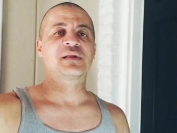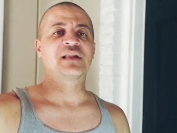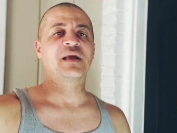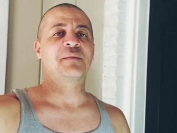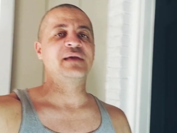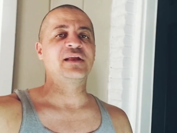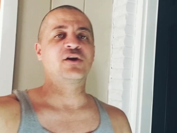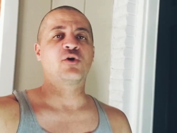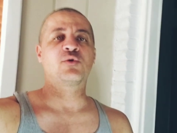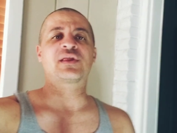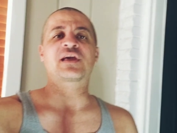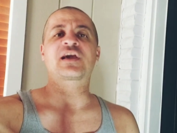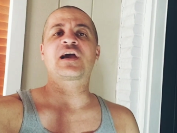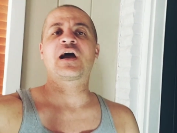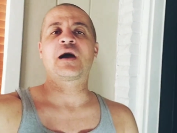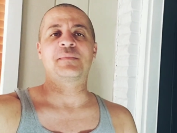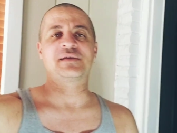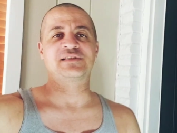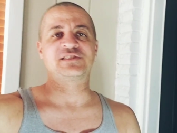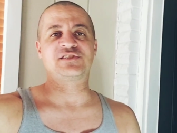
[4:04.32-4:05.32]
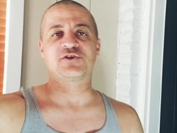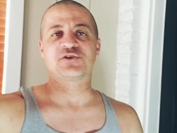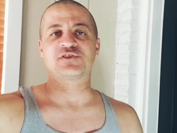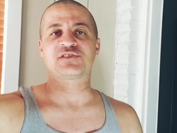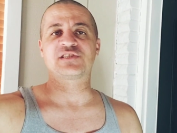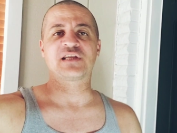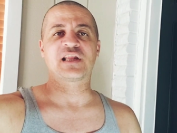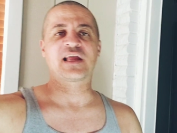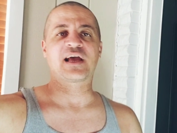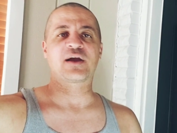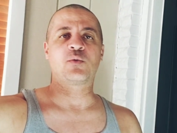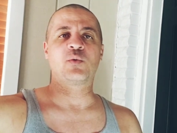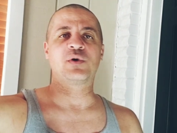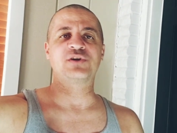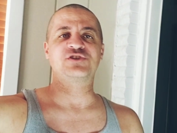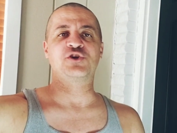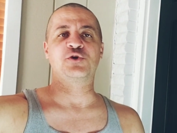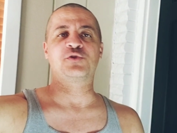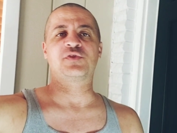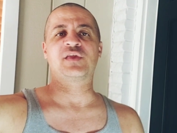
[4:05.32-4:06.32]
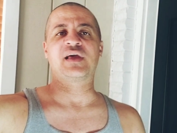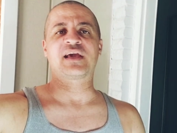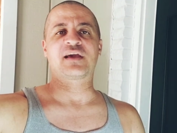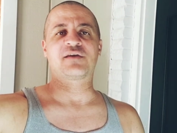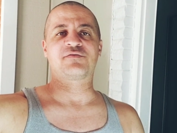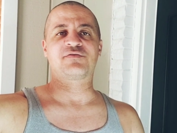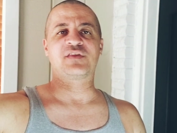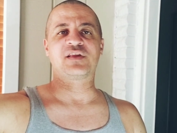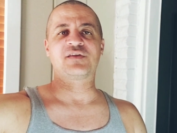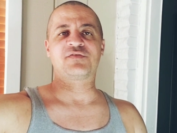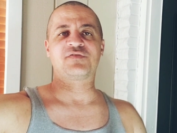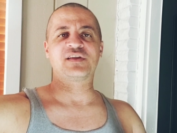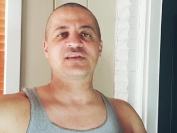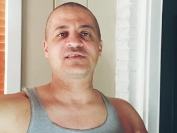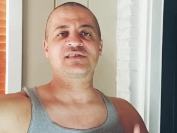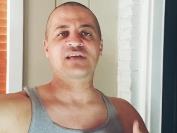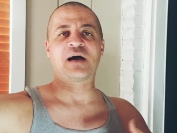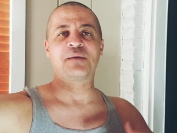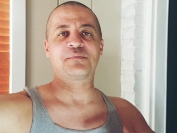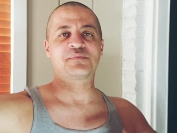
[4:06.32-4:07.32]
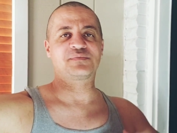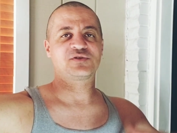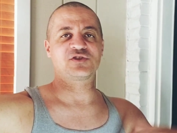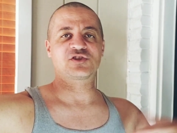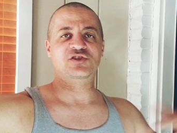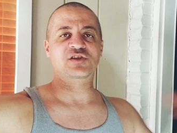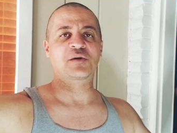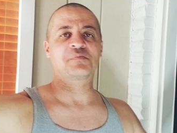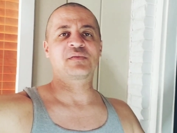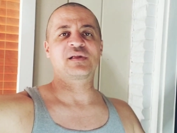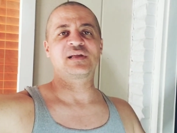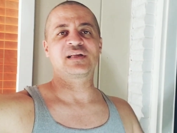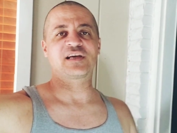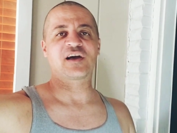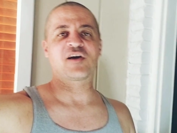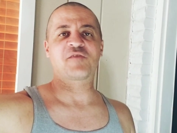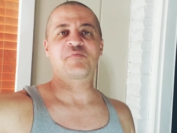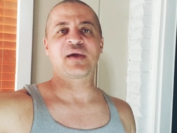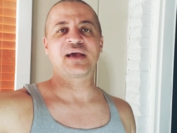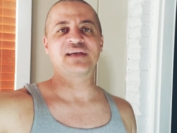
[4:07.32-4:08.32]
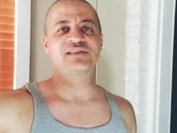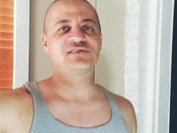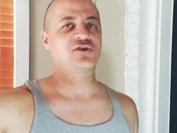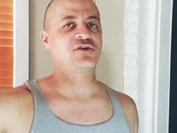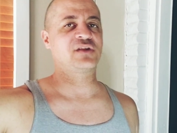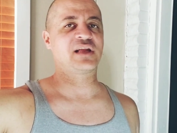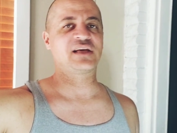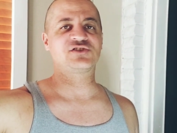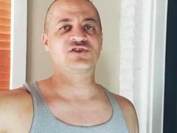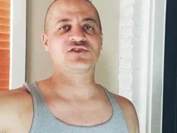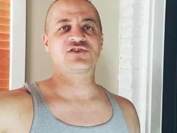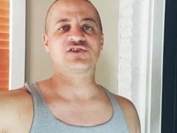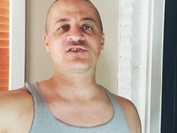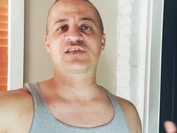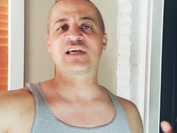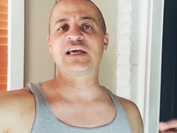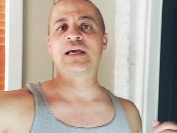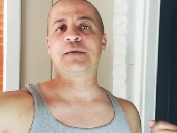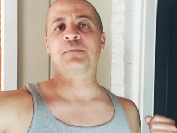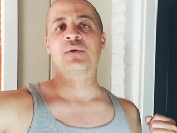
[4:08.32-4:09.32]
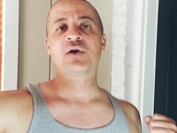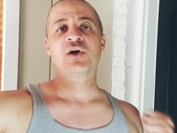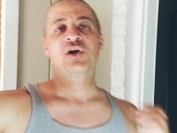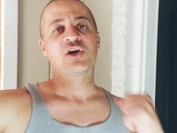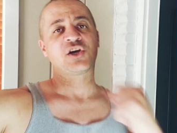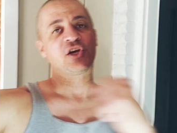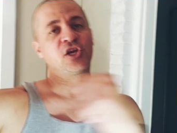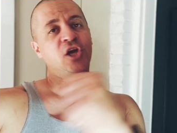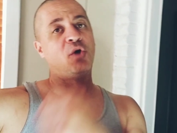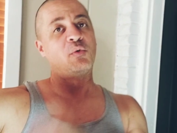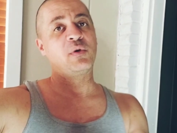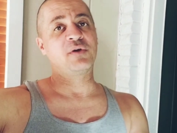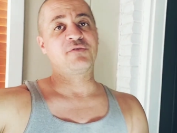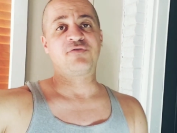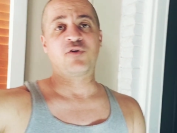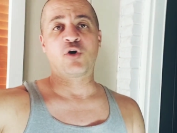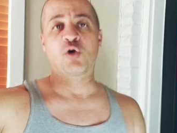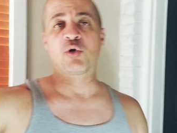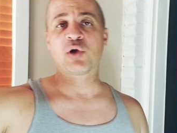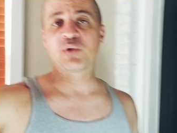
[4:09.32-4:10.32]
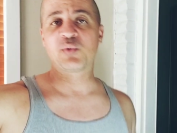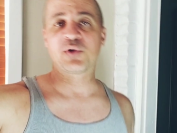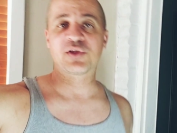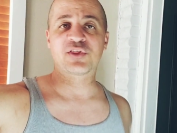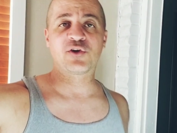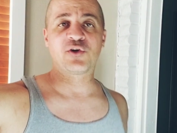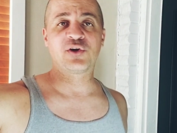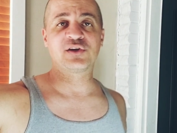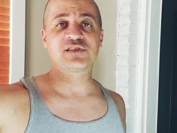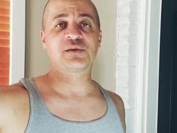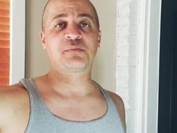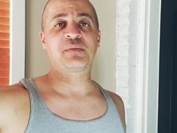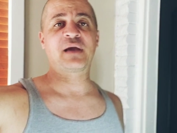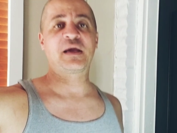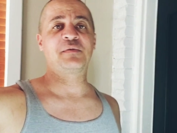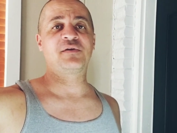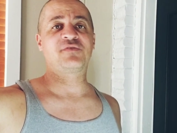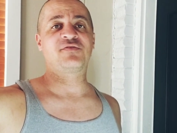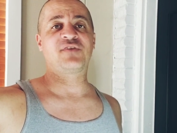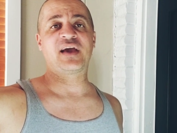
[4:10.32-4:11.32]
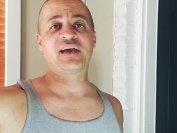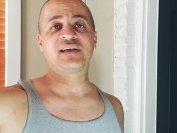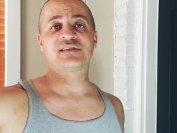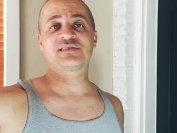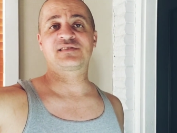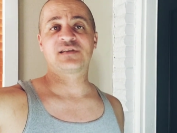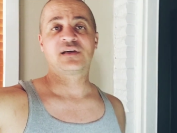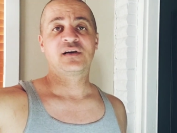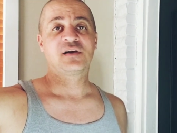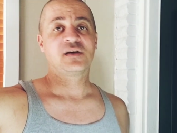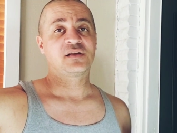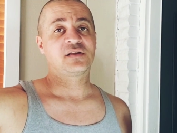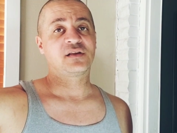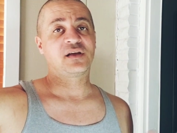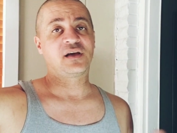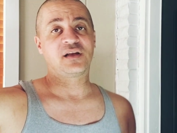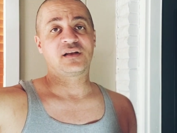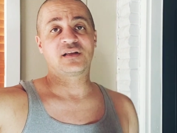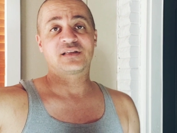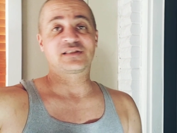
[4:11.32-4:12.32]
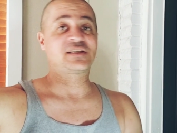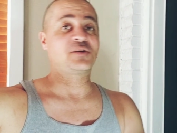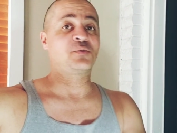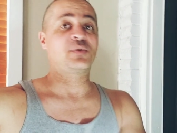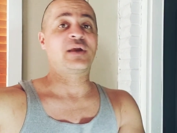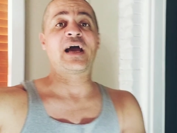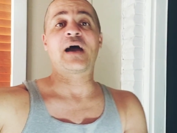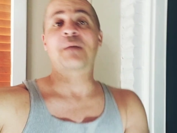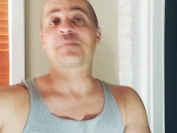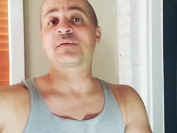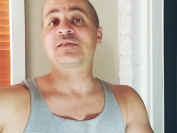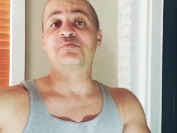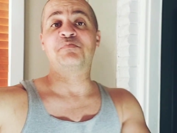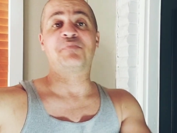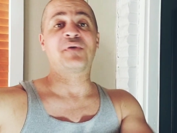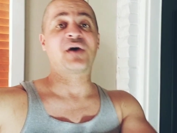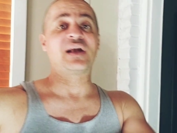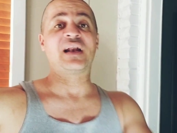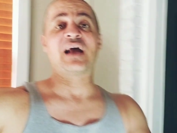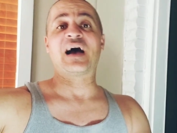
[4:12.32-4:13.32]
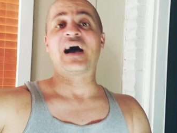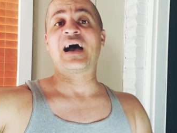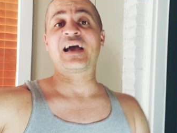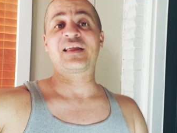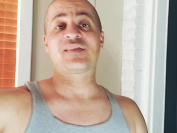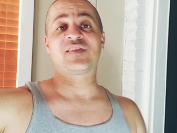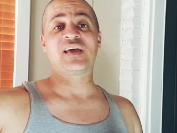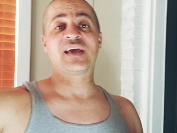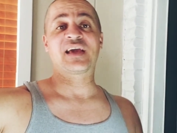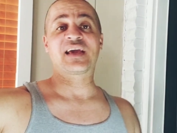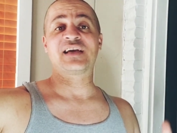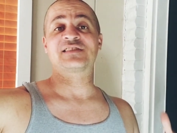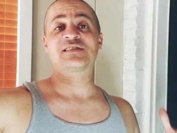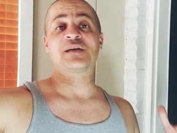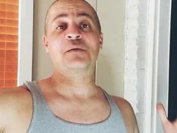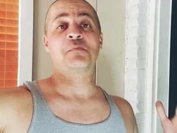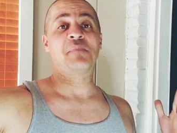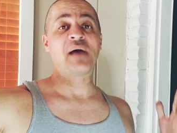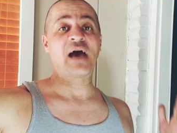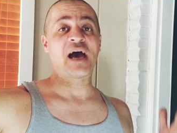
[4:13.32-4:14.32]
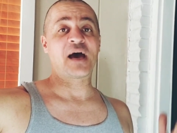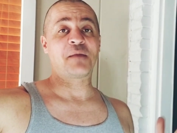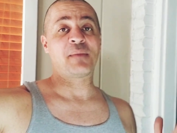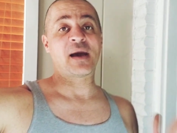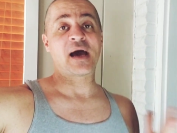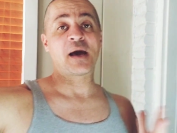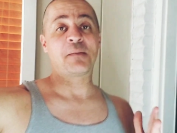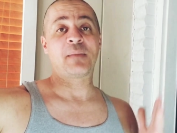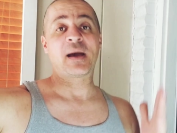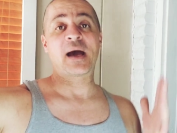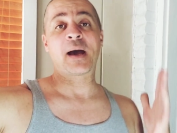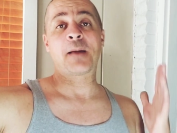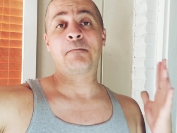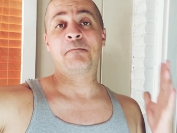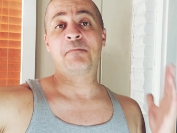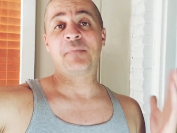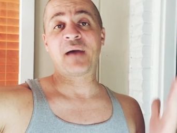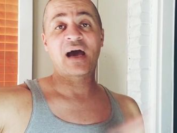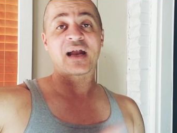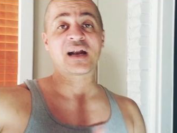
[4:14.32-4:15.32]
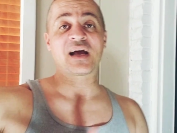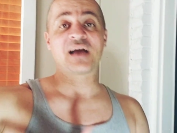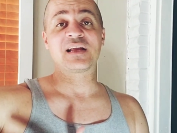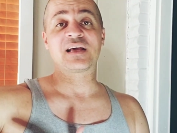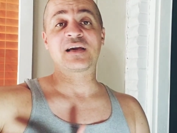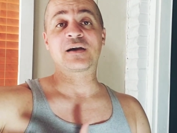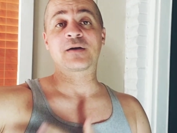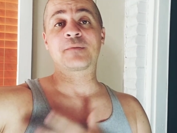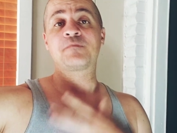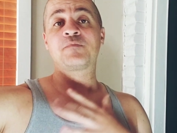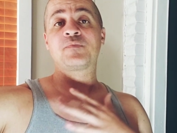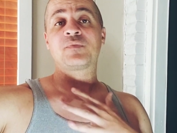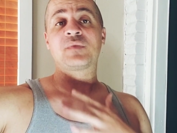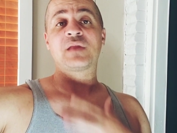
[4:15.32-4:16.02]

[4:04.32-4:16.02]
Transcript: Let me know in the comments, seriously, like what you think. If this, I'm just completely off base here and they should just keep going forward with her as a babyface, then let's see what happens. But I think it's a bad idea.